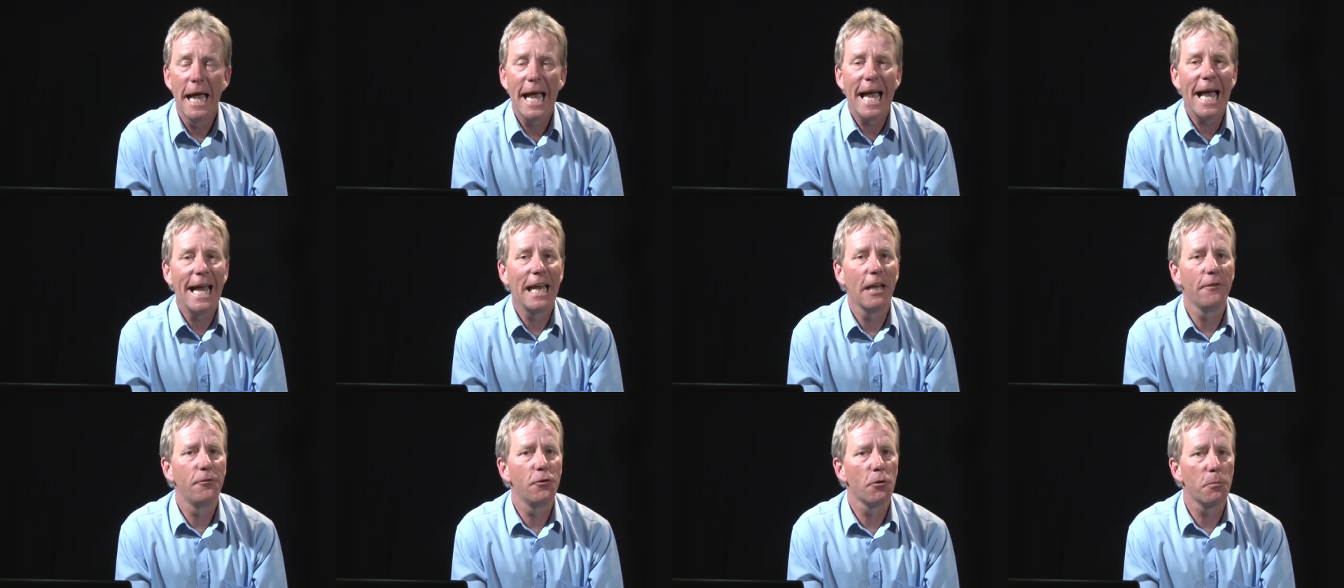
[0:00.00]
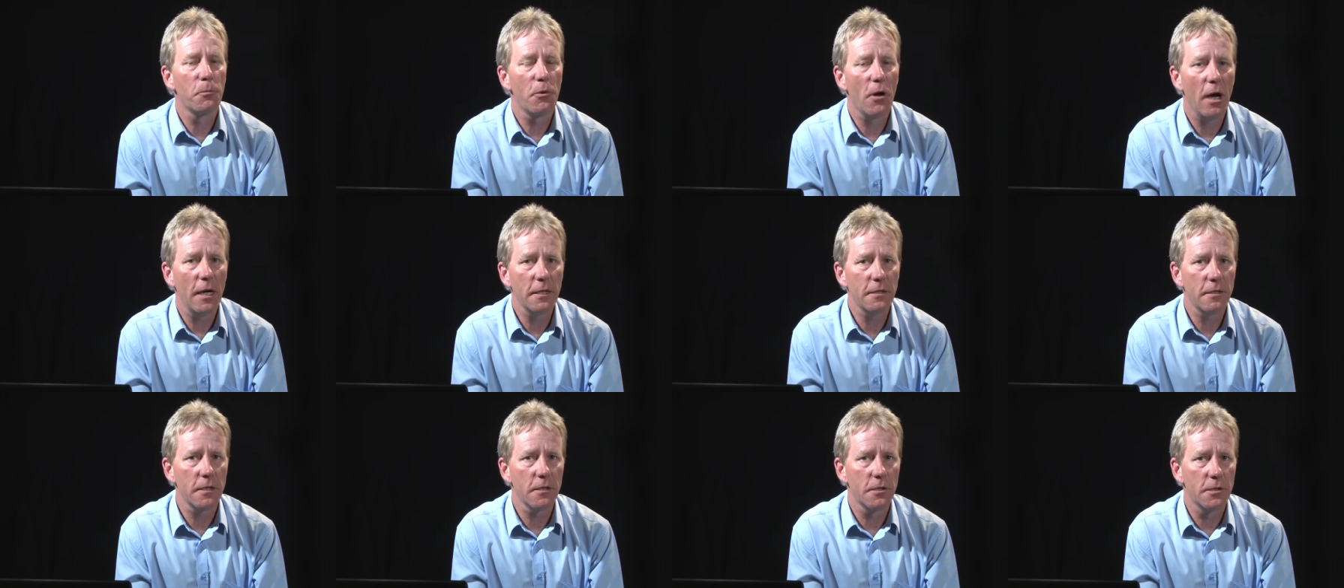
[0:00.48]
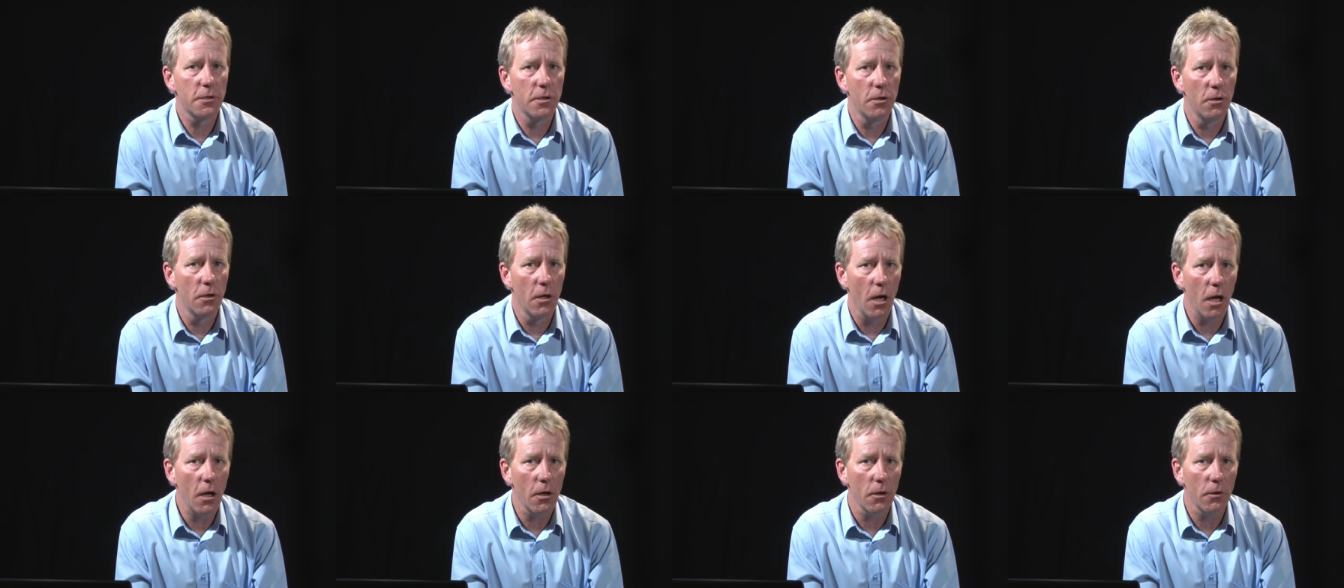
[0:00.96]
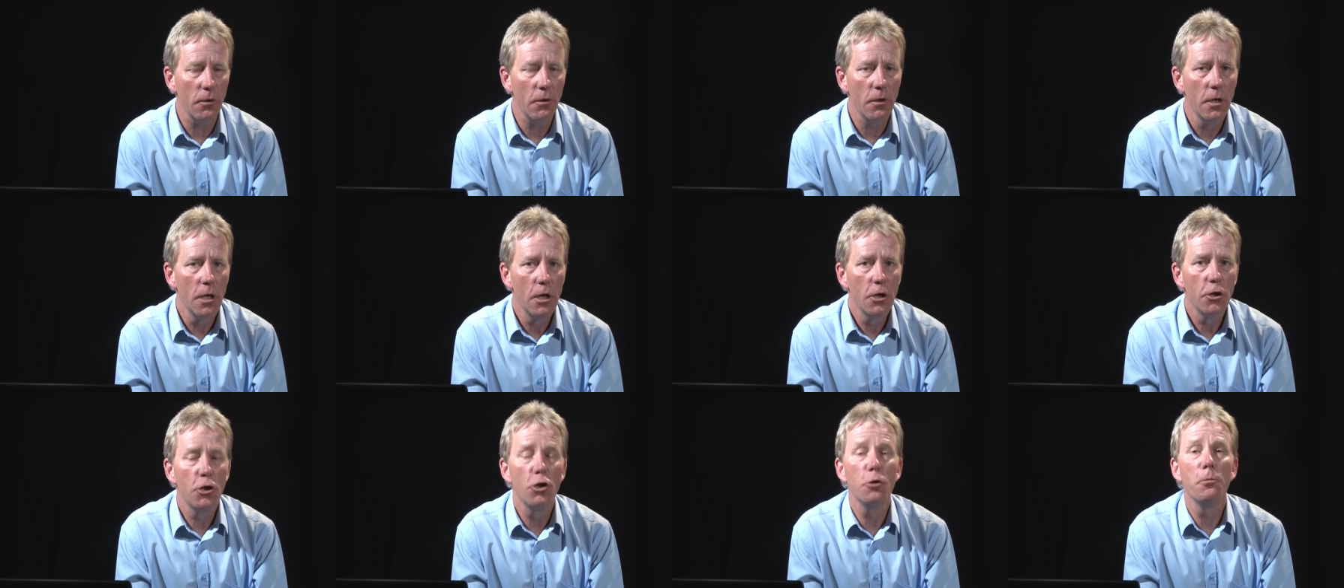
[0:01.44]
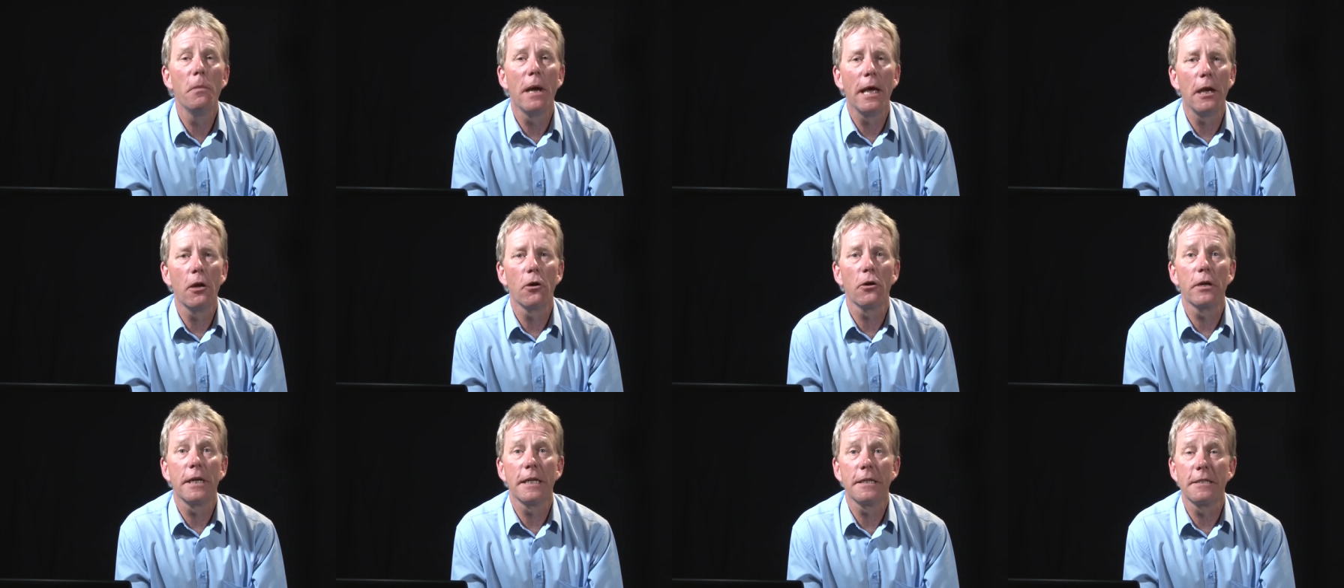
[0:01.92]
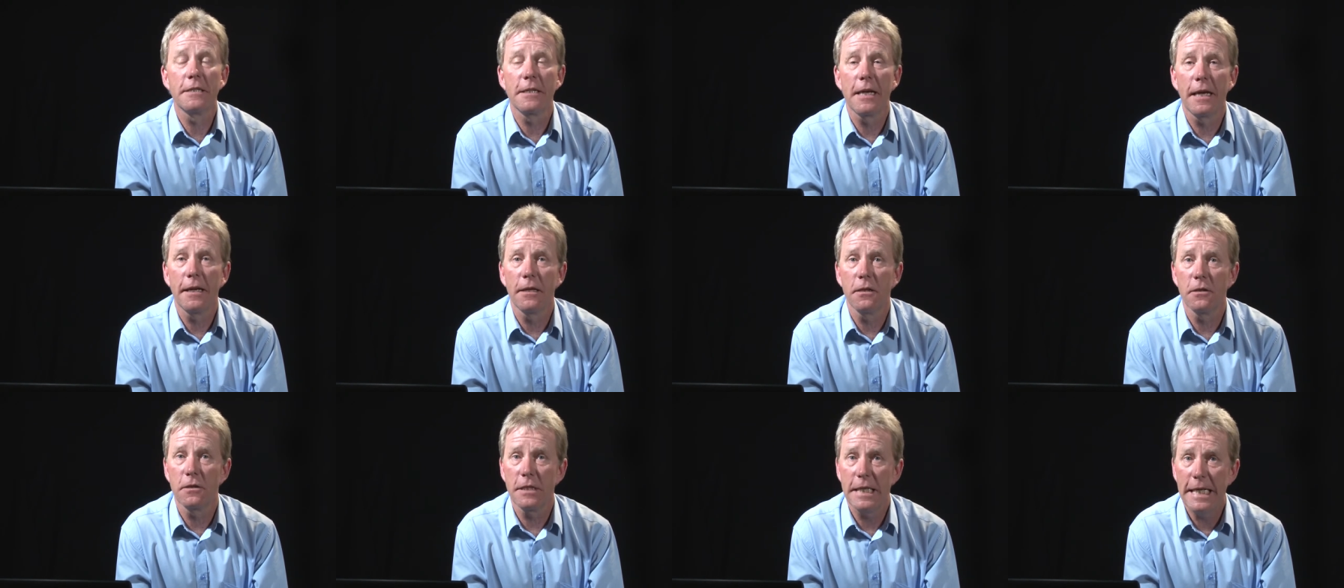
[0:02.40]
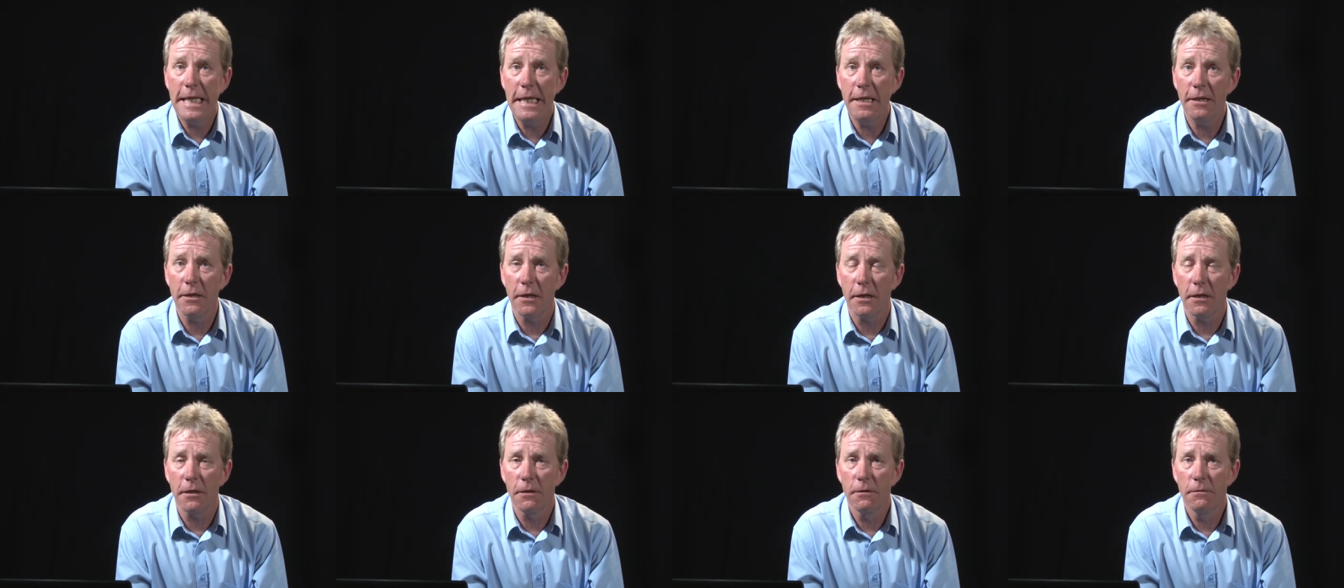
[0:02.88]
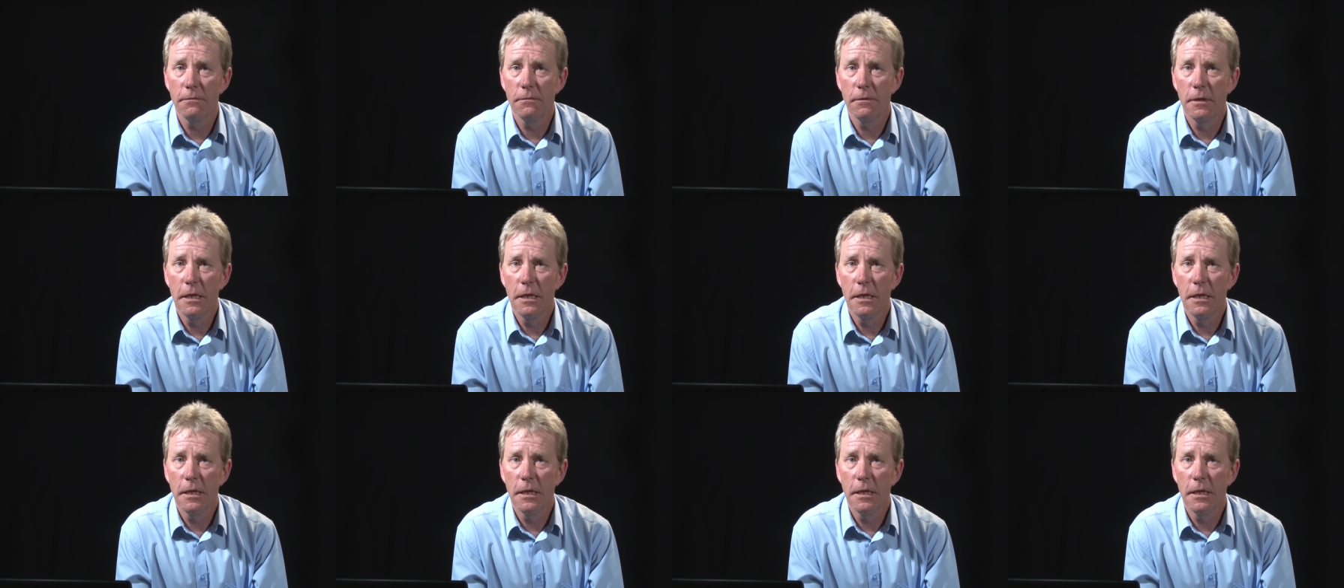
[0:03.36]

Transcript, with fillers: And if your price is too low, you may not get sales either.